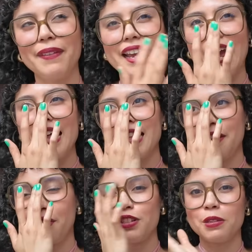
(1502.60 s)
I'm like, I
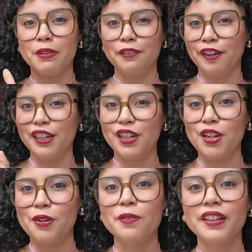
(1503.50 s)
think it would also be really
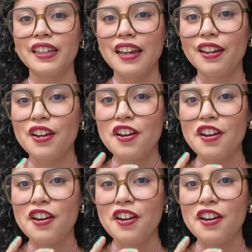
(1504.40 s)
cute with like